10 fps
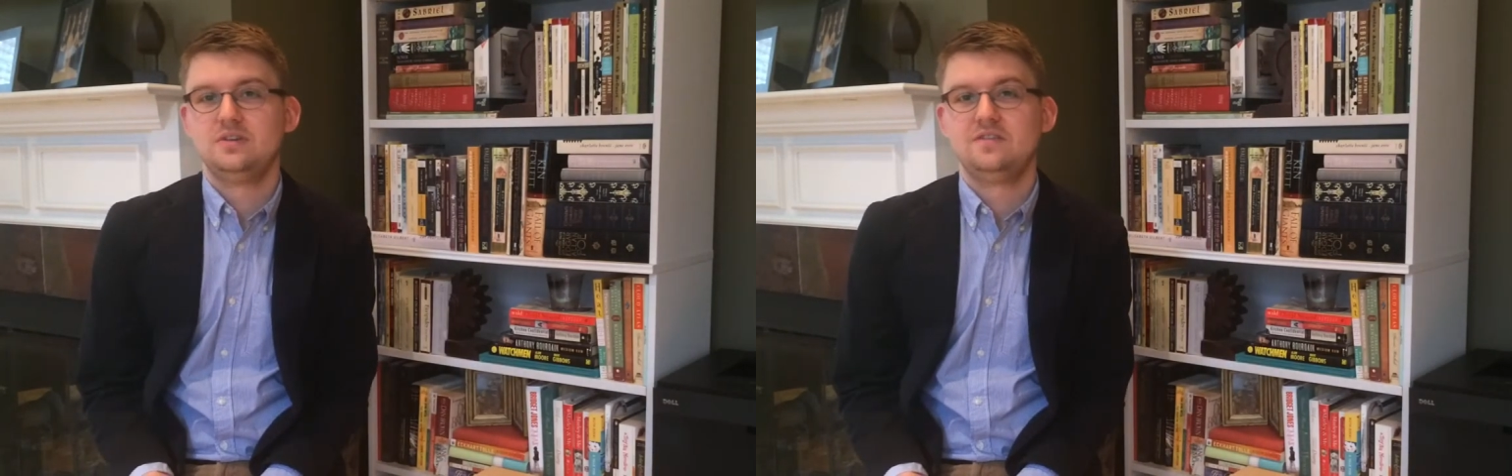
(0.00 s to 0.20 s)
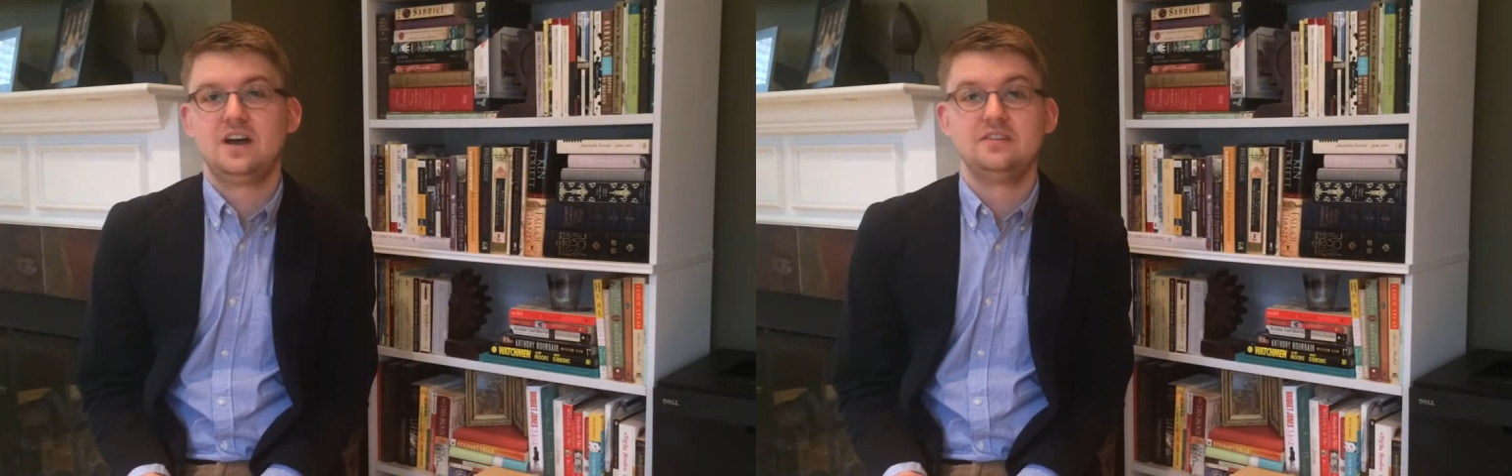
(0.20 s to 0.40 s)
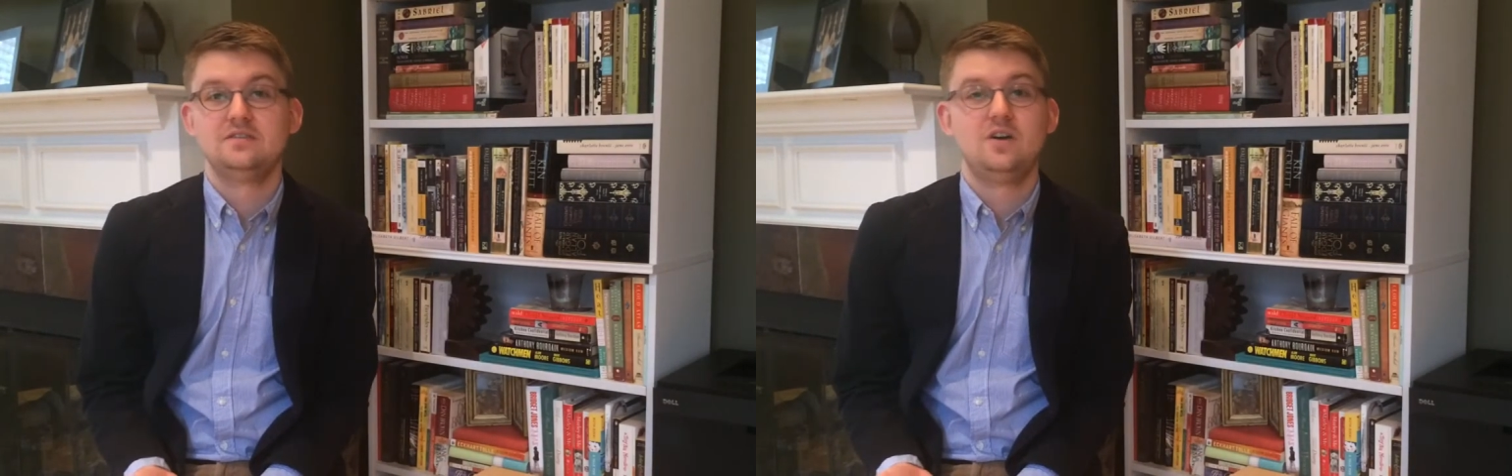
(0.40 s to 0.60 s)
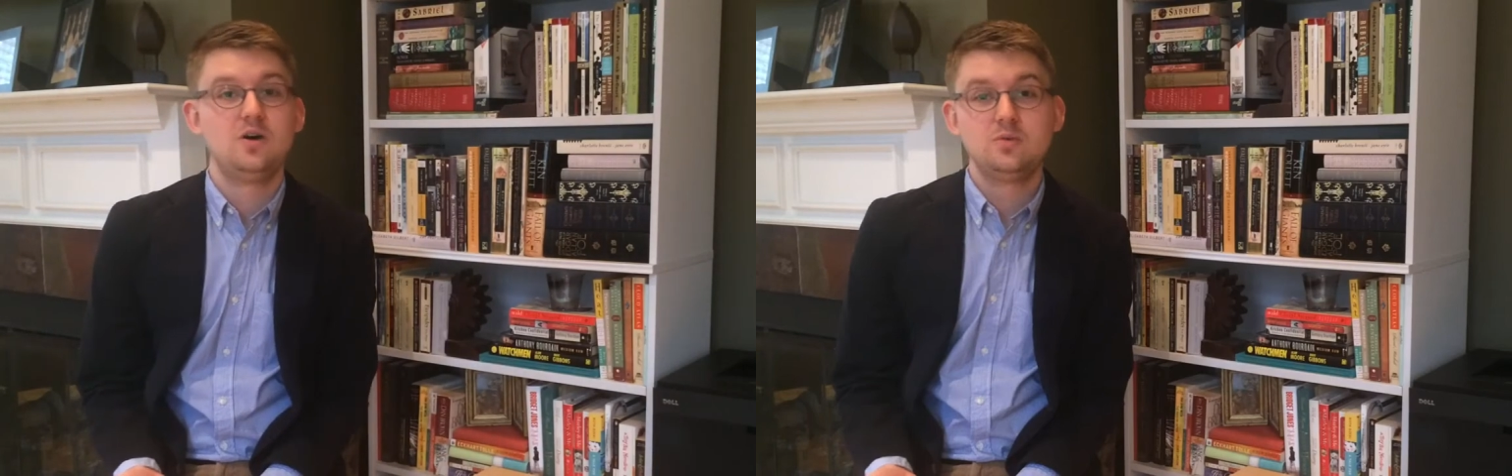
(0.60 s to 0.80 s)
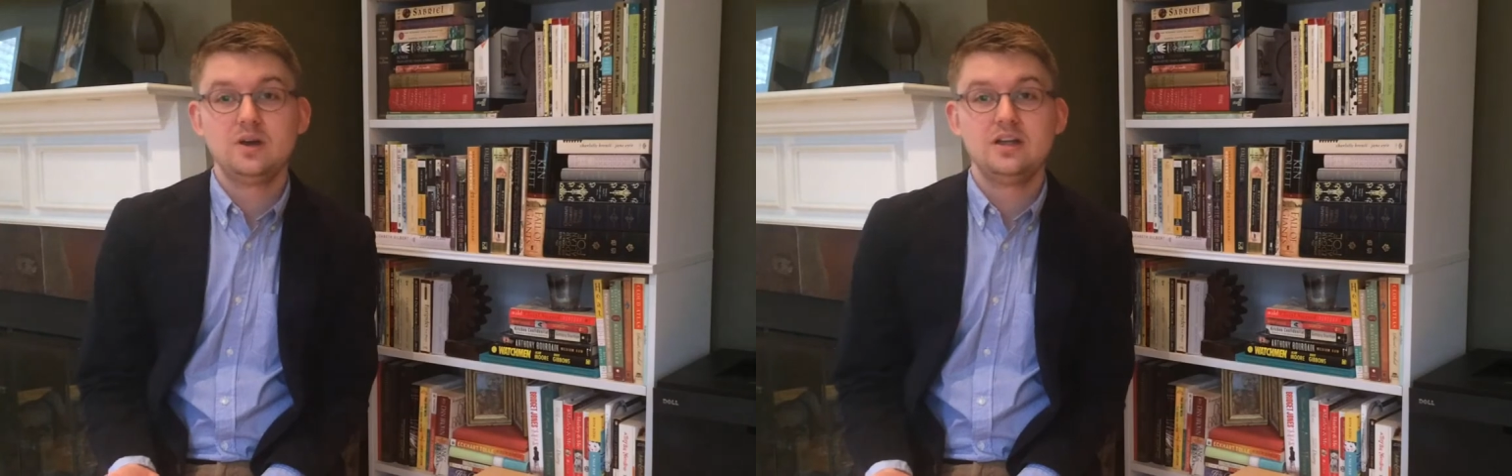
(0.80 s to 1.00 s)
find
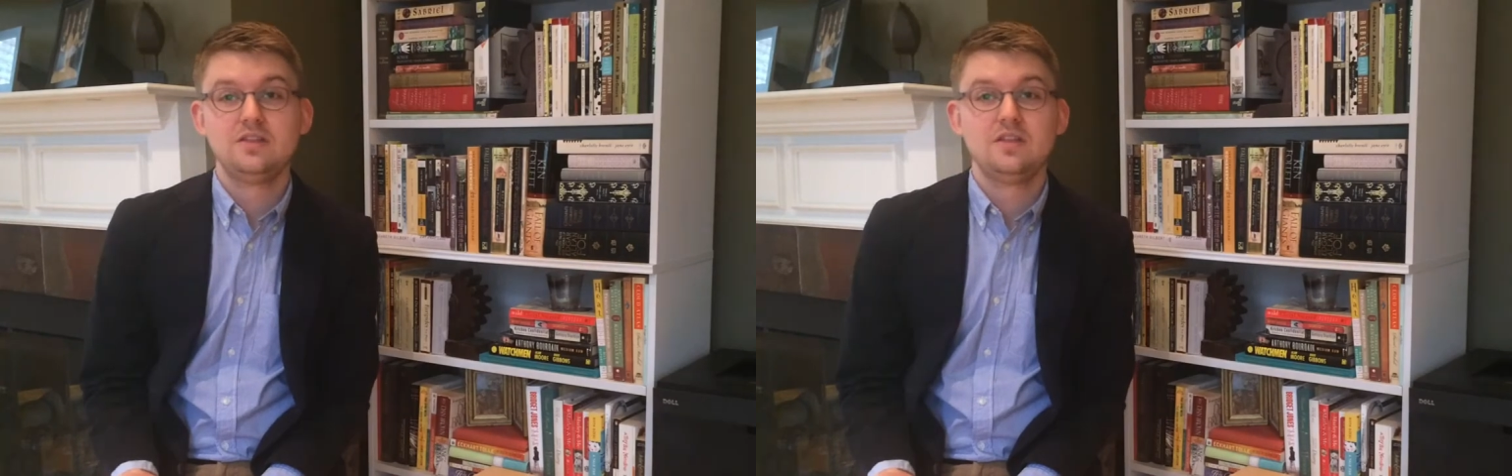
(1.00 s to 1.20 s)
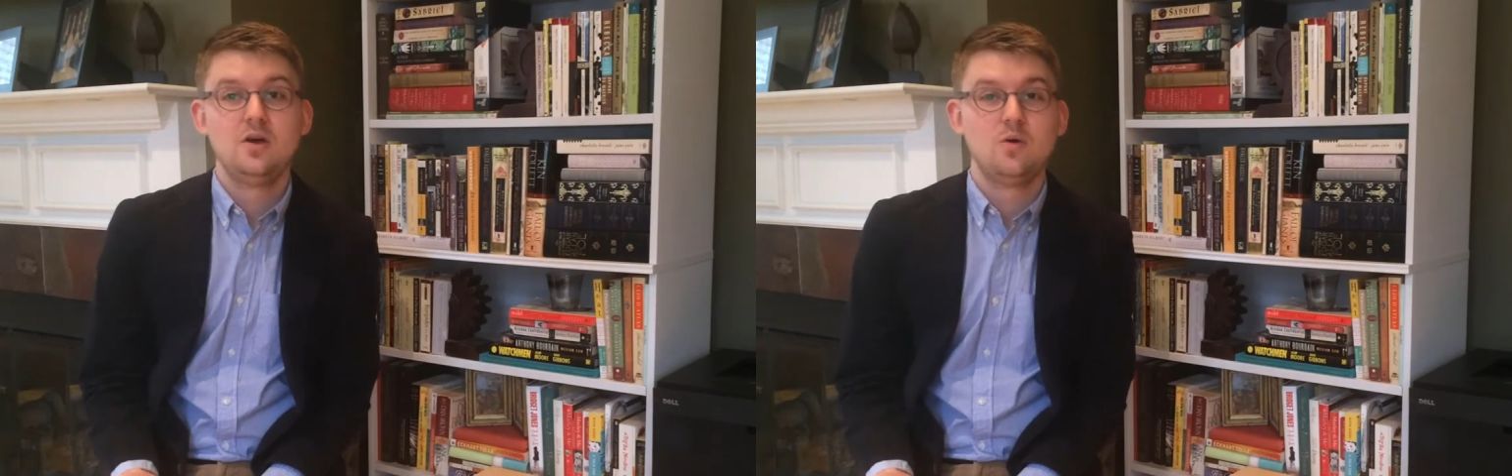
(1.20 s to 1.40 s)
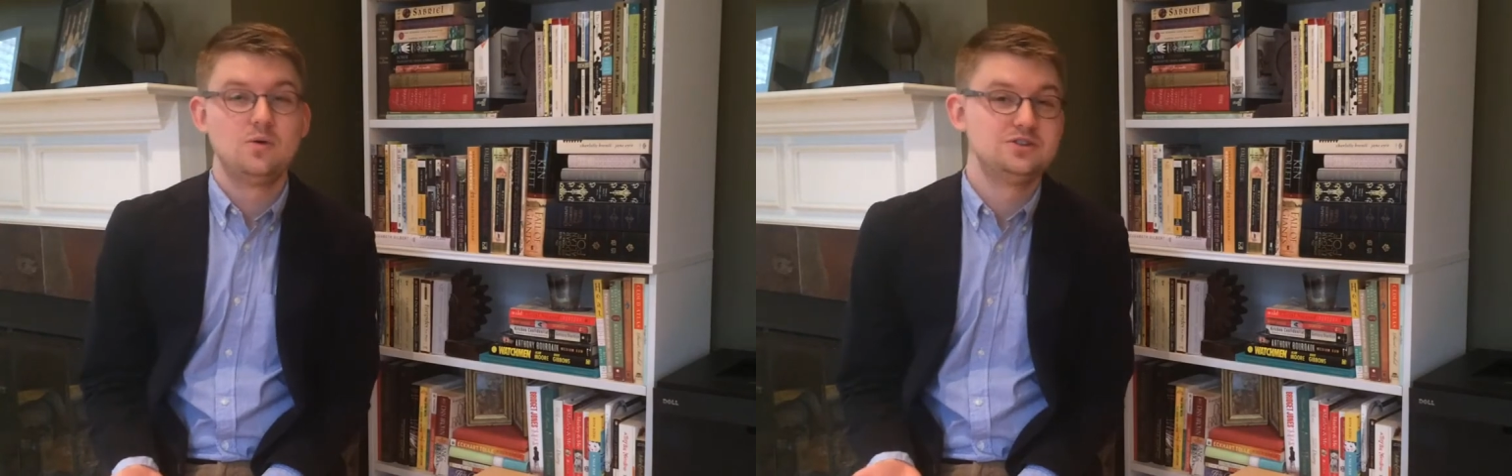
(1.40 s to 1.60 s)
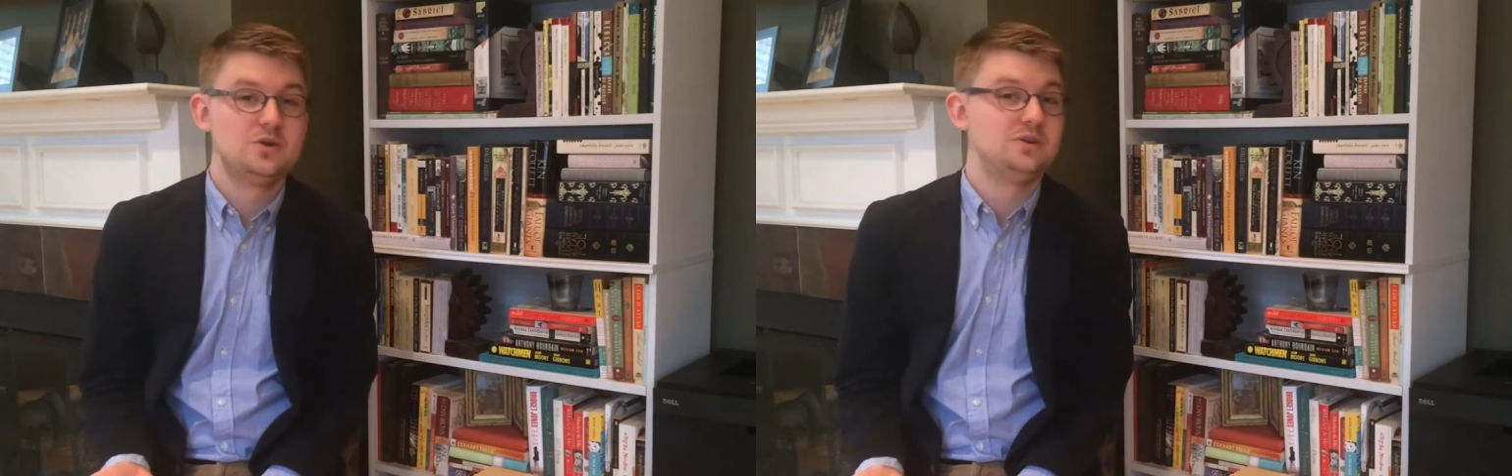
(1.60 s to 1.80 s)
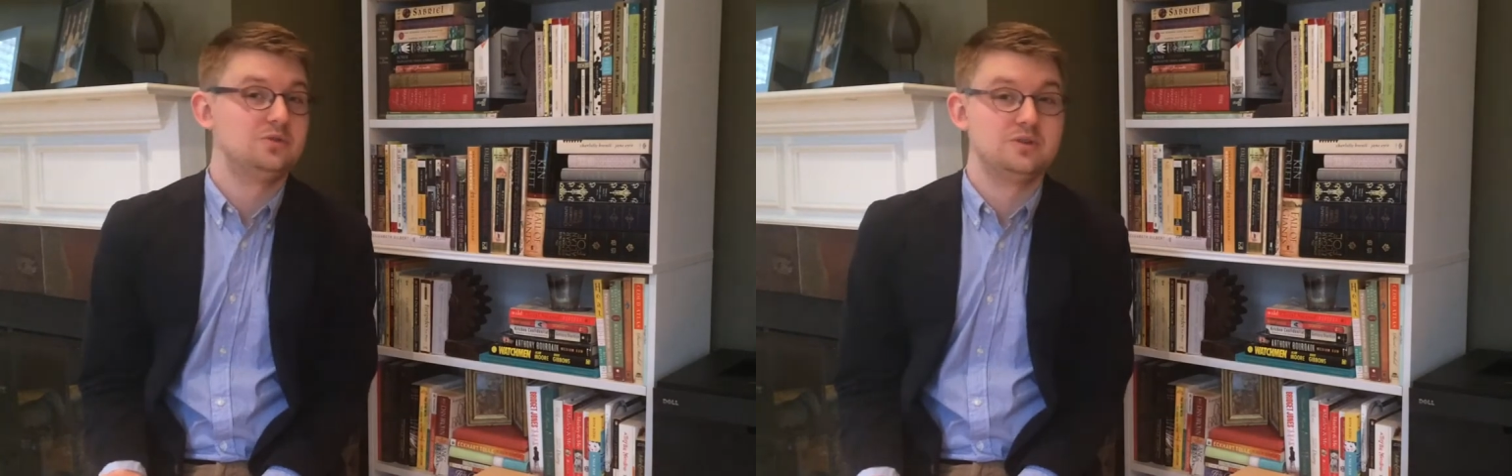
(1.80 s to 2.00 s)
fault with or
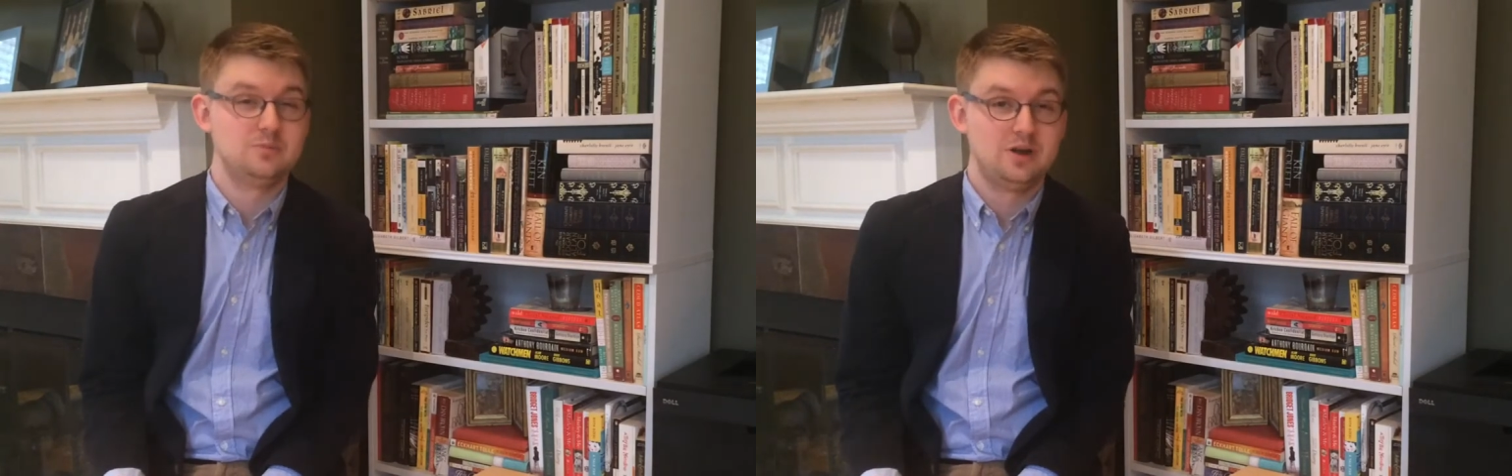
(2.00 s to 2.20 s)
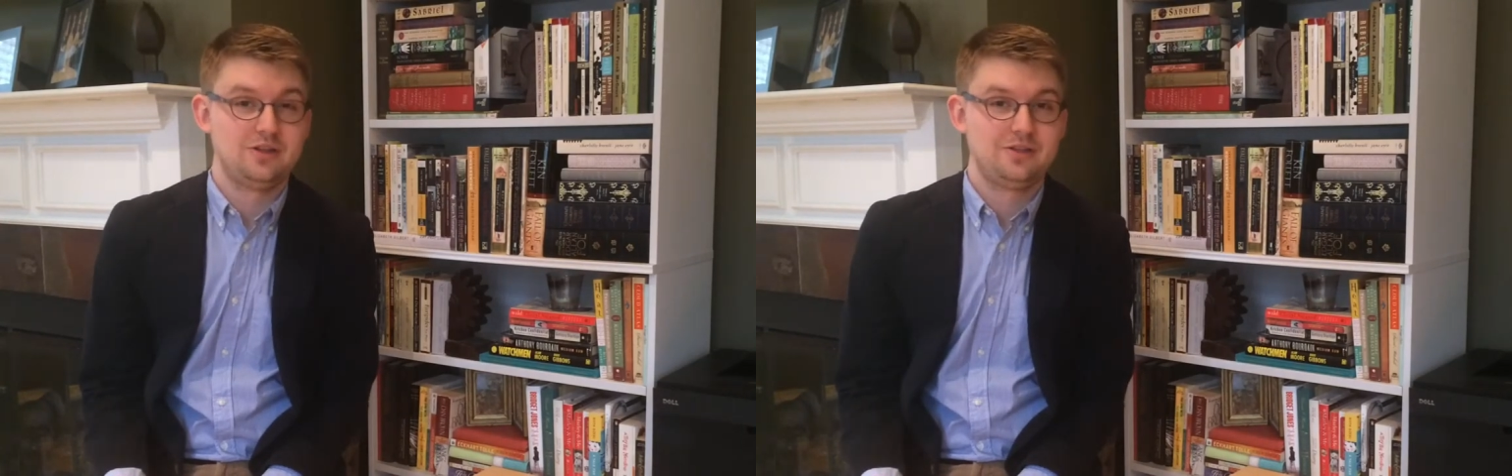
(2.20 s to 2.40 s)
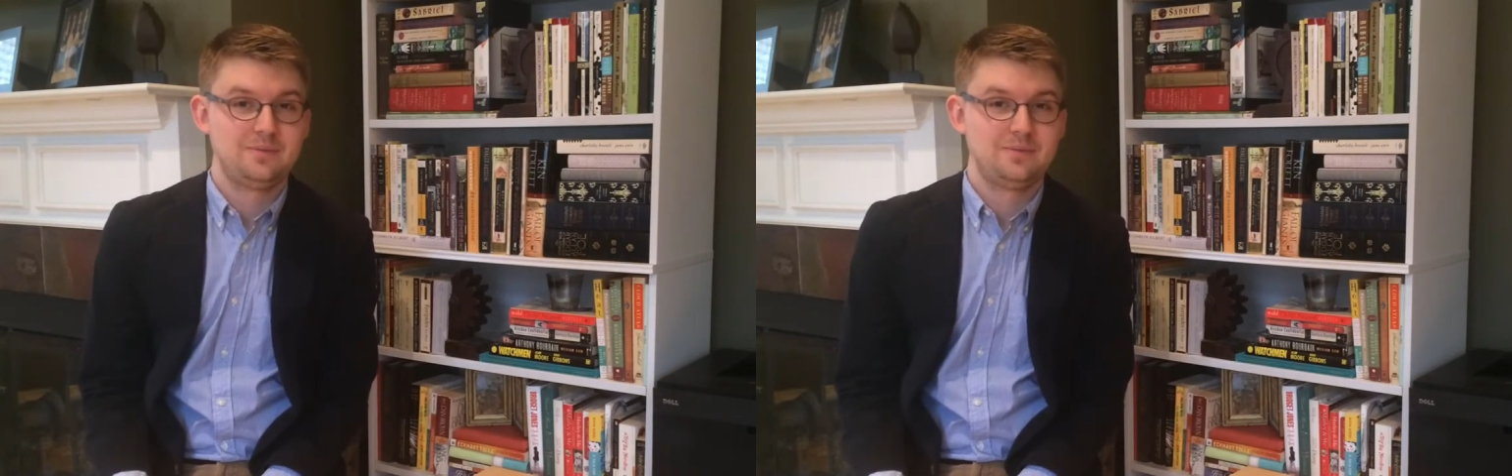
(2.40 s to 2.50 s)
don't agree with.